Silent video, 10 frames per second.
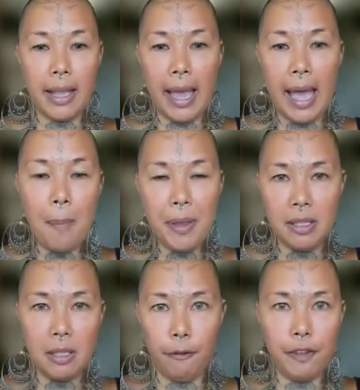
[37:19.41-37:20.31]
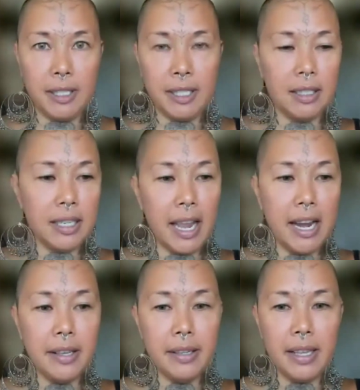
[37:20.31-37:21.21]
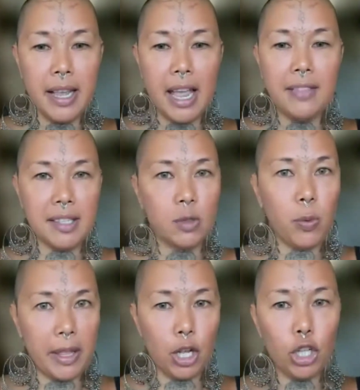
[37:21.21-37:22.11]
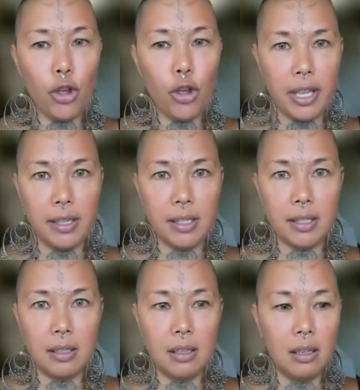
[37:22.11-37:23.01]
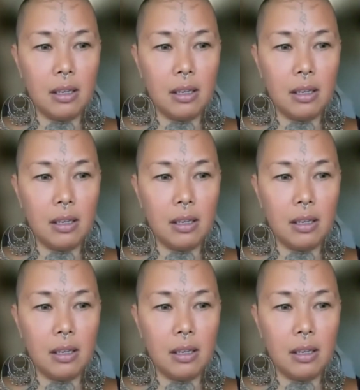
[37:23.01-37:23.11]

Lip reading: the cap is for facilitators, and this is where the cloak is.